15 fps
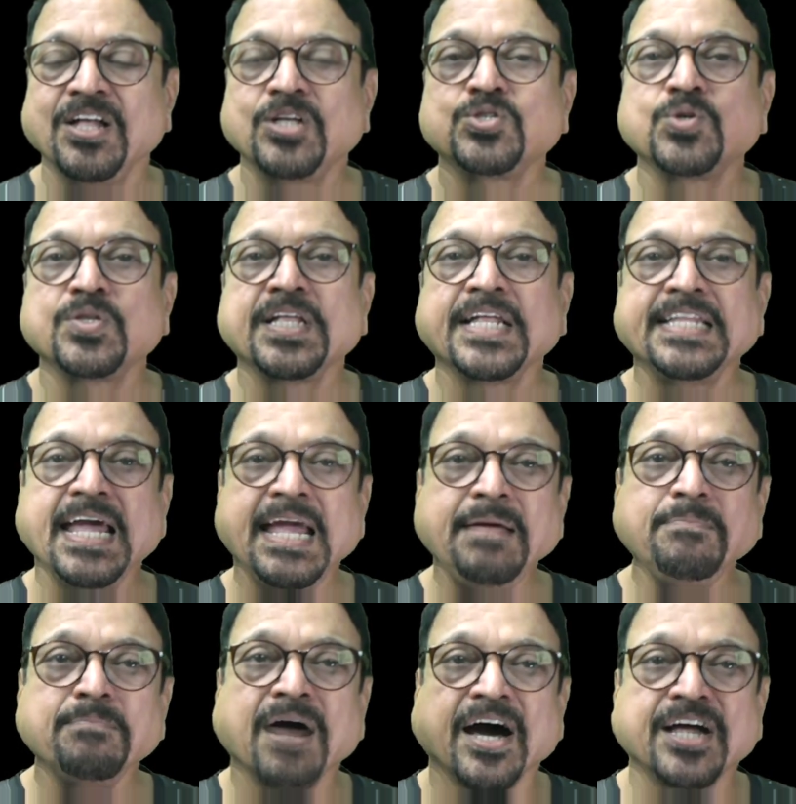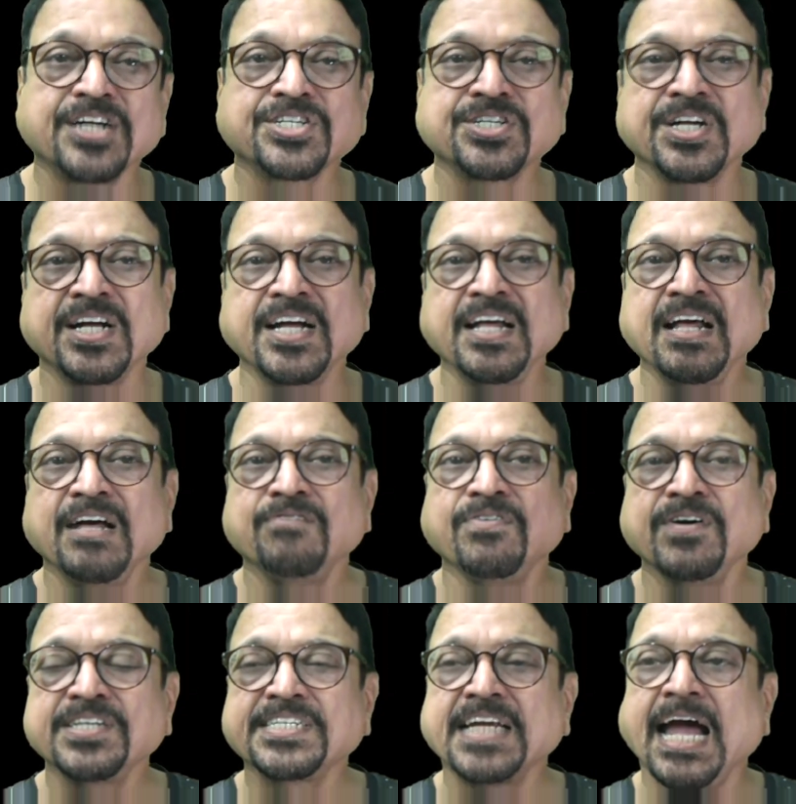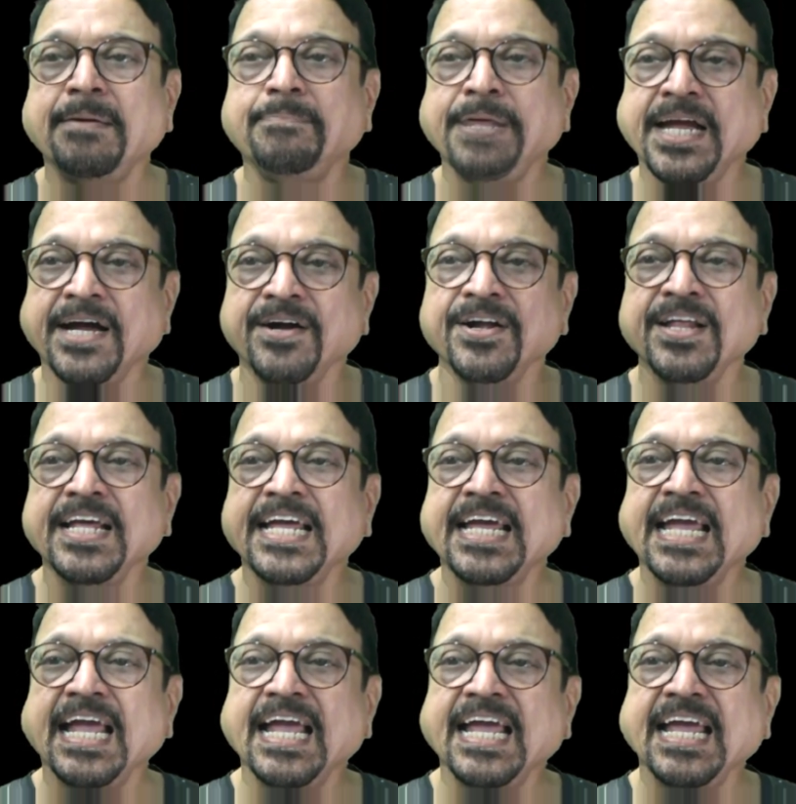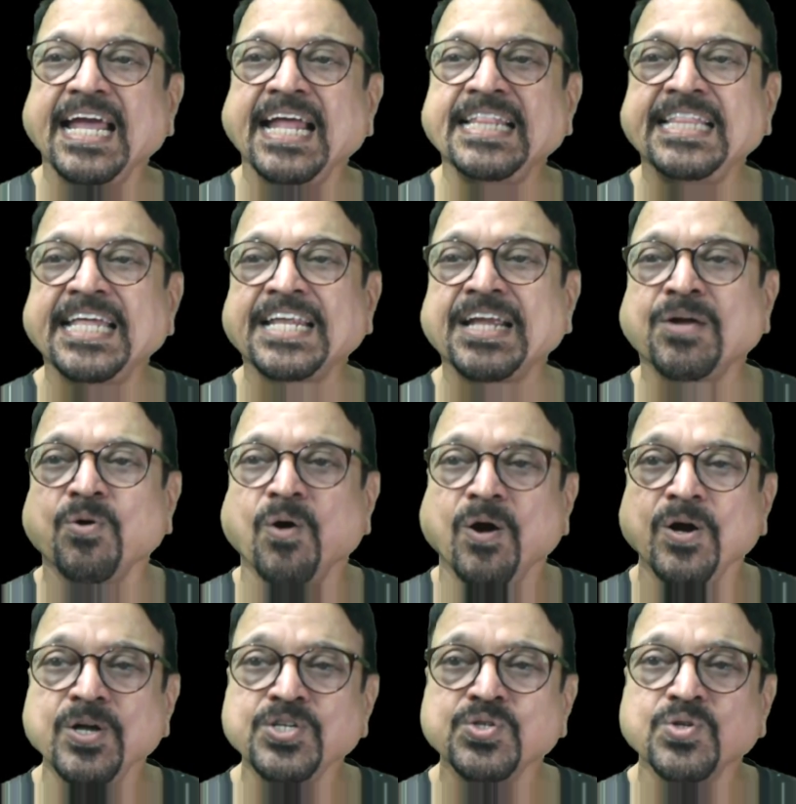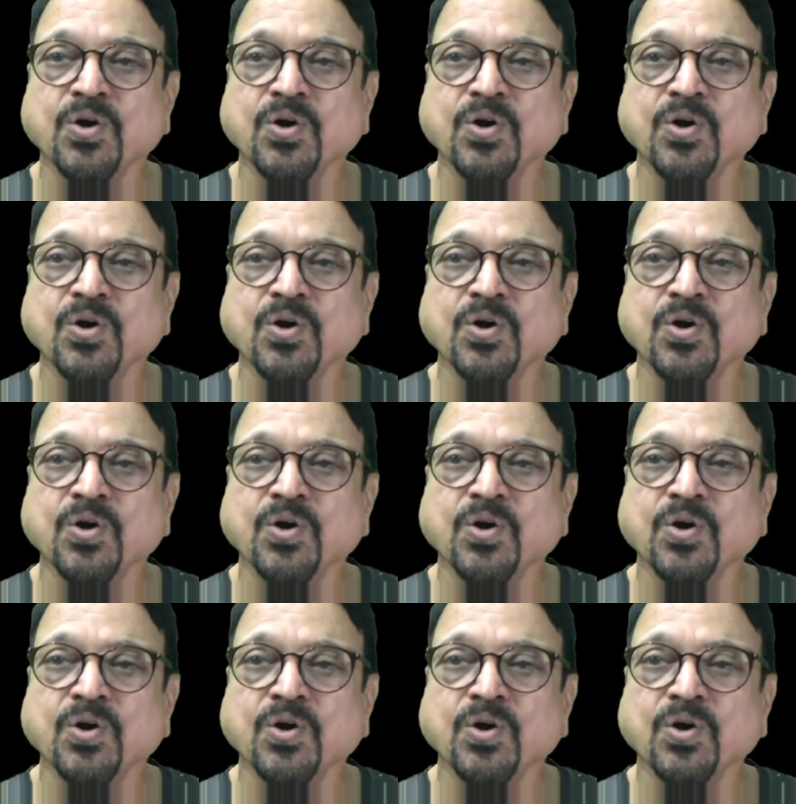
So the name Maharashtra first appeared in the records